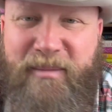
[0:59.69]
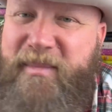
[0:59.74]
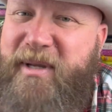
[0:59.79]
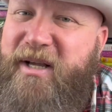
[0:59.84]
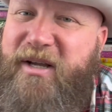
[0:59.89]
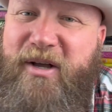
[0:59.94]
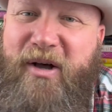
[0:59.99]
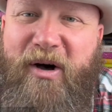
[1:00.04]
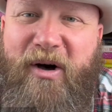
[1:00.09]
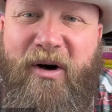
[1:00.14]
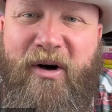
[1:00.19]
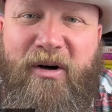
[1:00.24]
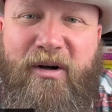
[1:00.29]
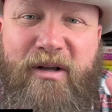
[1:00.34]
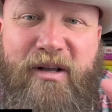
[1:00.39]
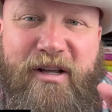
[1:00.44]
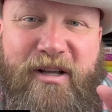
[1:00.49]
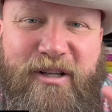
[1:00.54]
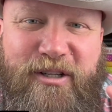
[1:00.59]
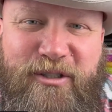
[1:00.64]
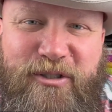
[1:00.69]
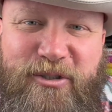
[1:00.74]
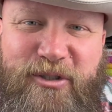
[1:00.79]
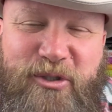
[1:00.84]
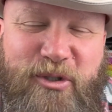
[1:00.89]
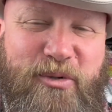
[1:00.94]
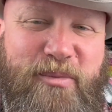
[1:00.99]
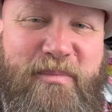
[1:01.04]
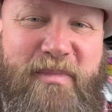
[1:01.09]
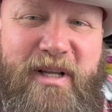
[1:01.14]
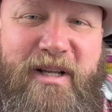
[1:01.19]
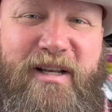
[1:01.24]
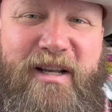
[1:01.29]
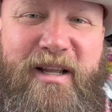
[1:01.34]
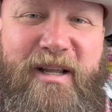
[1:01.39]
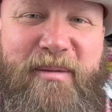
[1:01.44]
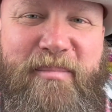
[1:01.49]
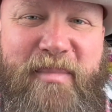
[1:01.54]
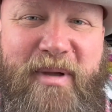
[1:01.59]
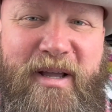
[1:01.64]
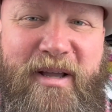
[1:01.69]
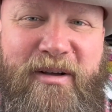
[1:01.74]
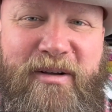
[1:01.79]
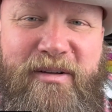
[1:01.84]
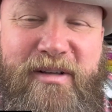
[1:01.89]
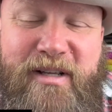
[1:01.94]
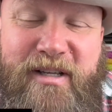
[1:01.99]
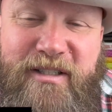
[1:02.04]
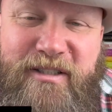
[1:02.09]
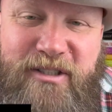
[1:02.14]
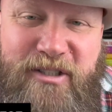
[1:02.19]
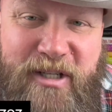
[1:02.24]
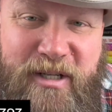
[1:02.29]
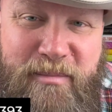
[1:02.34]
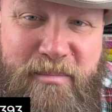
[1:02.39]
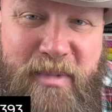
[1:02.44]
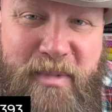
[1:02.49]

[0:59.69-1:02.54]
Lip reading: me a call, shoot me an email, send